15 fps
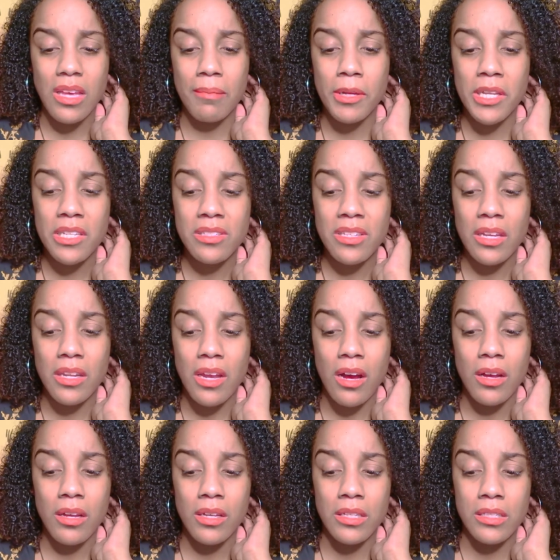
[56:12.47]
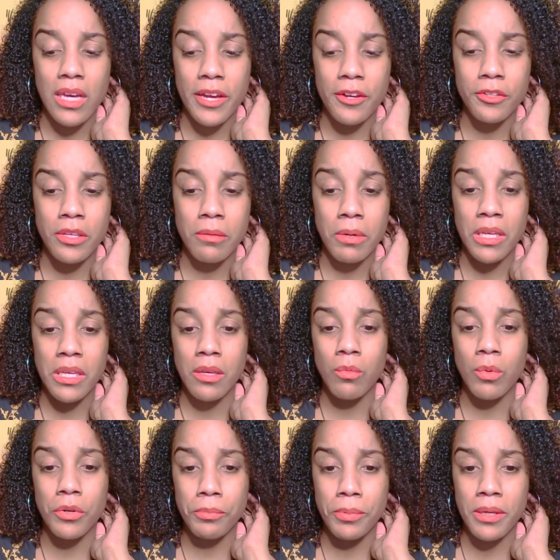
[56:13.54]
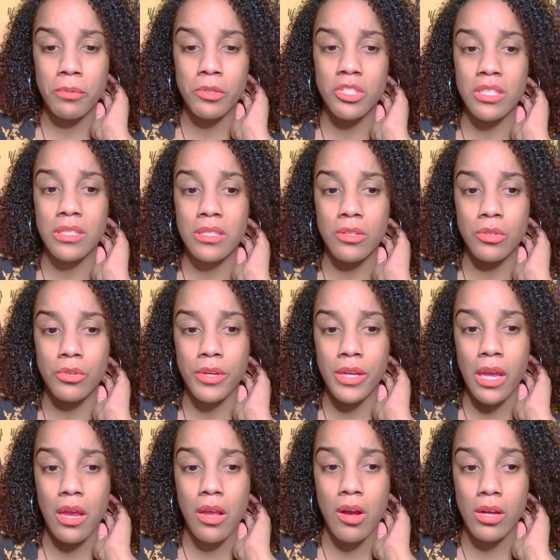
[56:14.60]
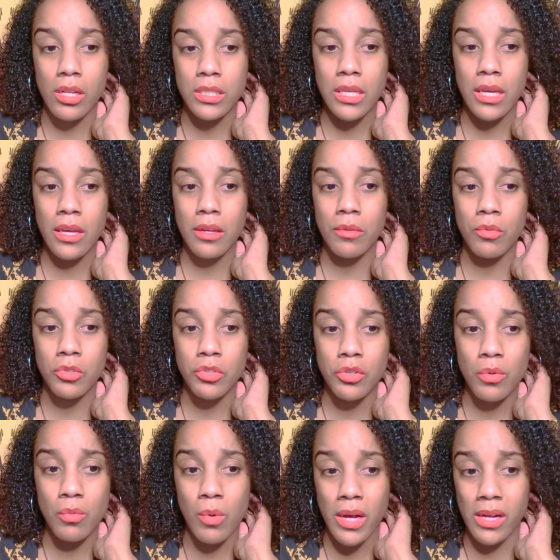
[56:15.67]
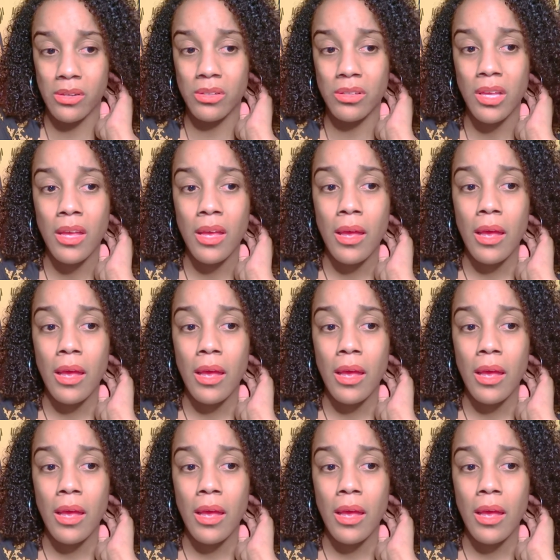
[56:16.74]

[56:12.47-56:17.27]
I'm gonna say not entirely, but he will be able to still create content and will do well